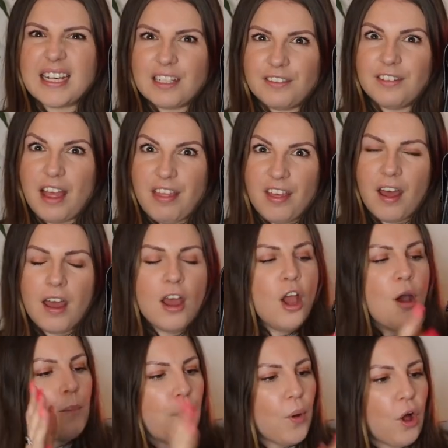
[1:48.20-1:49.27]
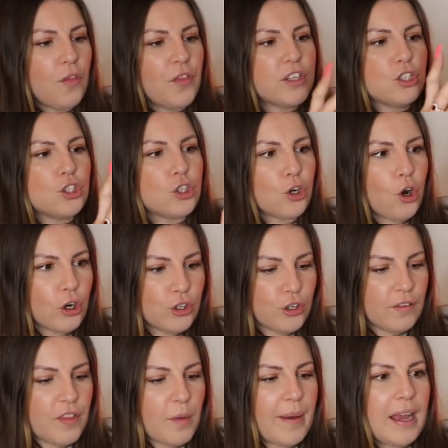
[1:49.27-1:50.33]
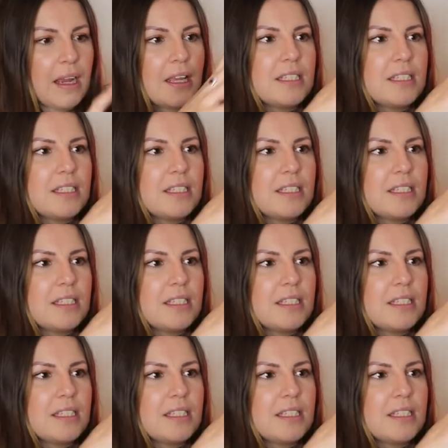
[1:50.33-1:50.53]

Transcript: of leather. But the structure of the bag,